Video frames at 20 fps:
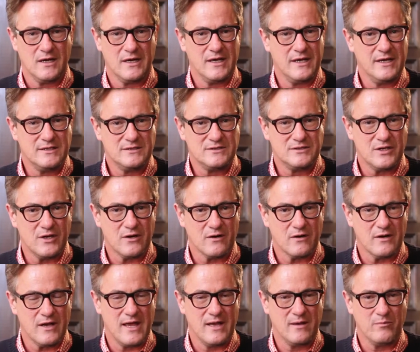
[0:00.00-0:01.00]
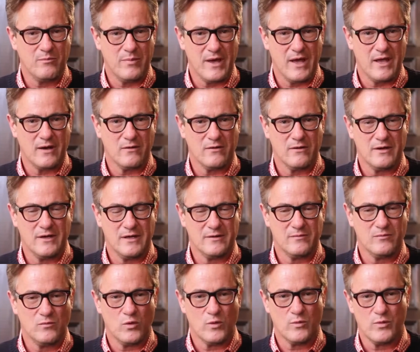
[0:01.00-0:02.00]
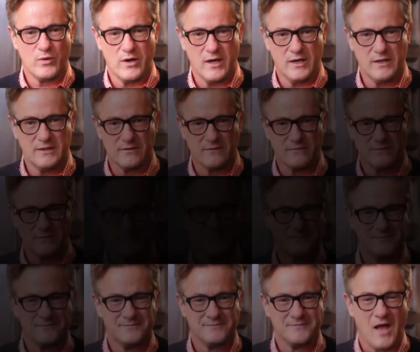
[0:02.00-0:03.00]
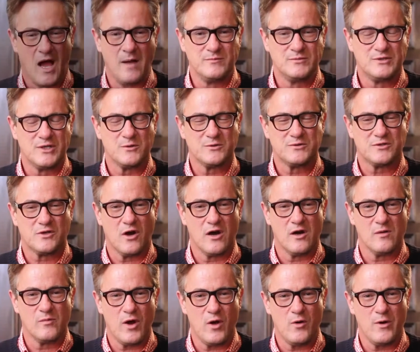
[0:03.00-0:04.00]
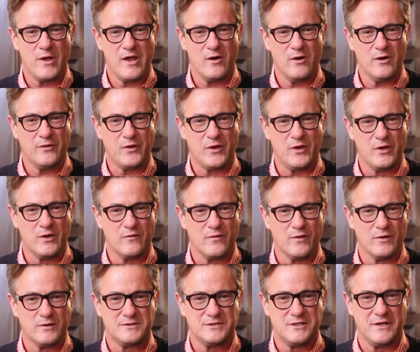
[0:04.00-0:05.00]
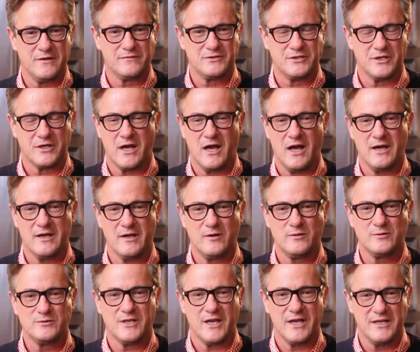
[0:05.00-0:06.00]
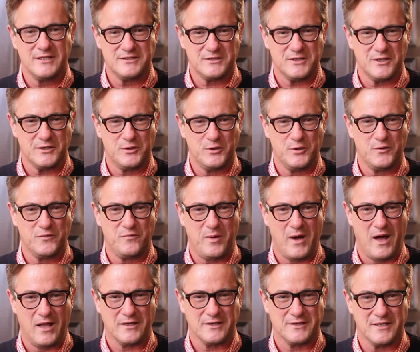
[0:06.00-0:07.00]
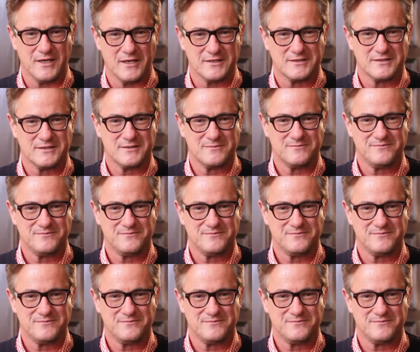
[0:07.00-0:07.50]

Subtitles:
easier and better and more productive. I'm Joe Scarborough here at the University of Chicago's Institute of Politics.